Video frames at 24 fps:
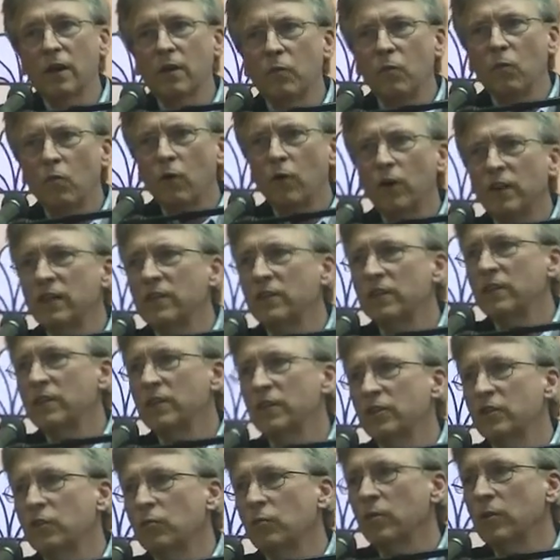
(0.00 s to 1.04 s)
What is it
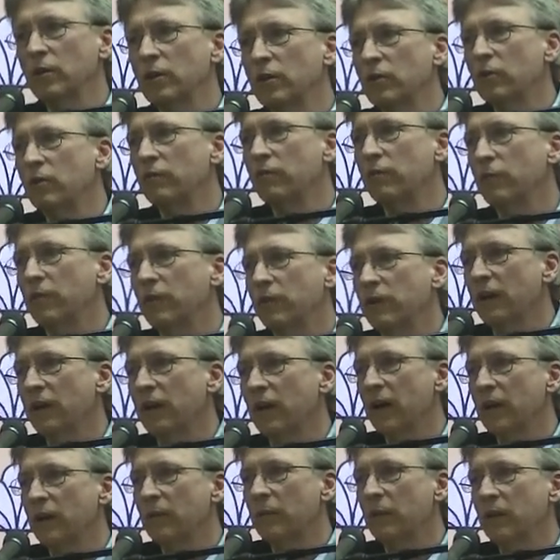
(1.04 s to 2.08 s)
that's really good for the
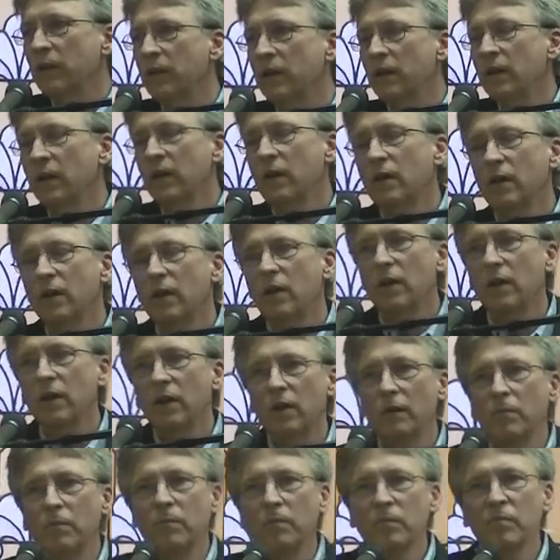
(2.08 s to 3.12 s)
economy?
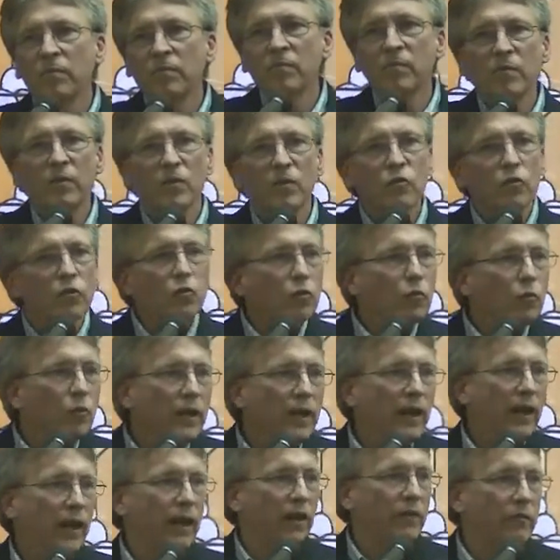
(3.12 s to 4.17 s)
Do
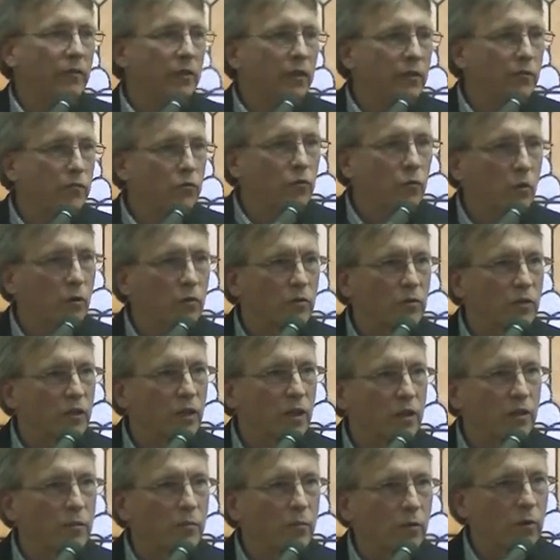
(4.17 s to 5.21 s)
we have enough drones
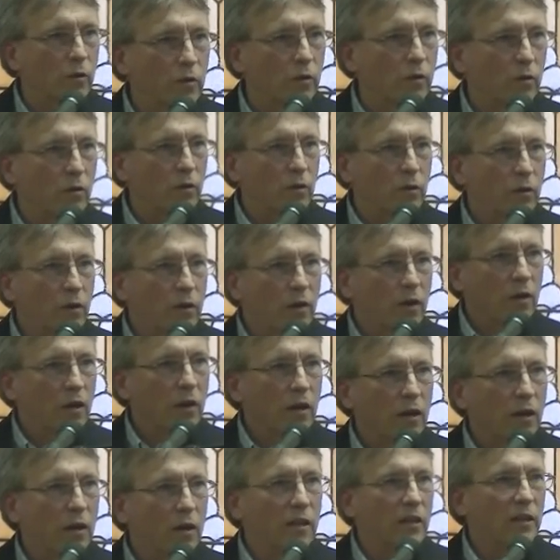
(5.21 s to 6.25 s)
on the border?
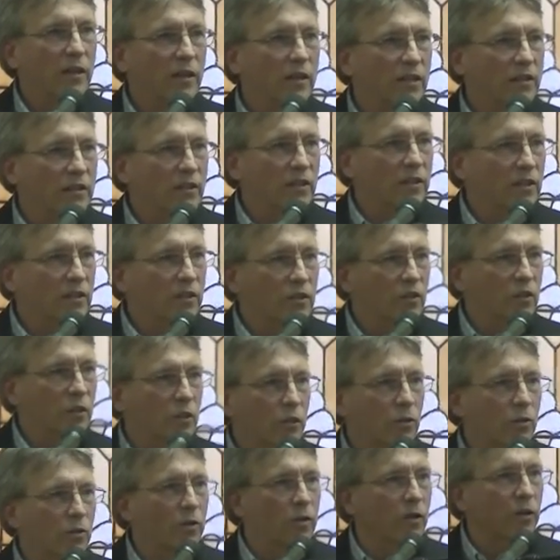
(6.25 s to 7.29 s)
Is it
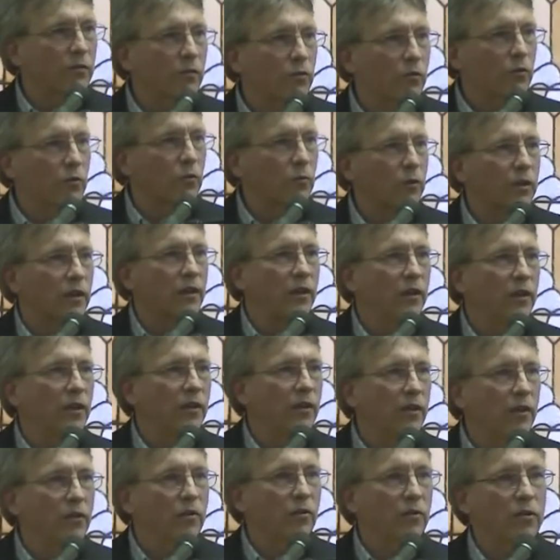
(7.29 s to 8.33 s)
secure enough, or do we need
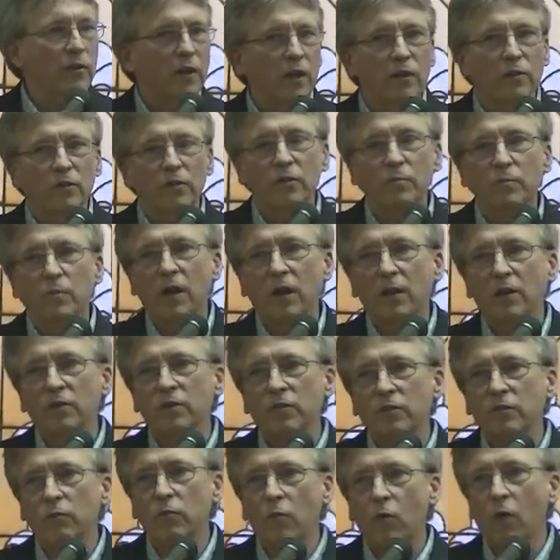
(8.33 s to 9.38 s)
another 1,000
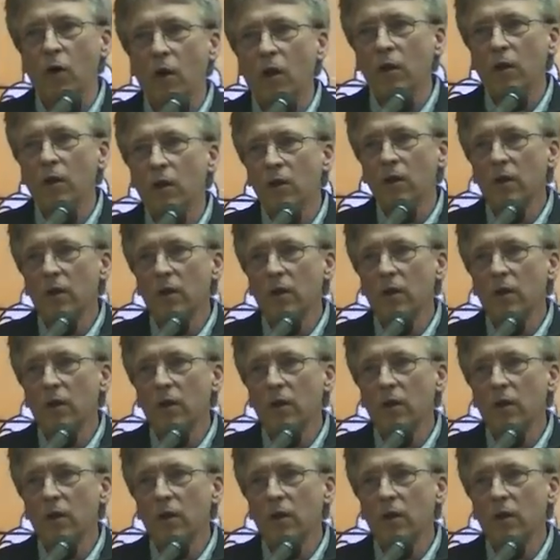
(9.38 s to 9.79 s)
miles of wall?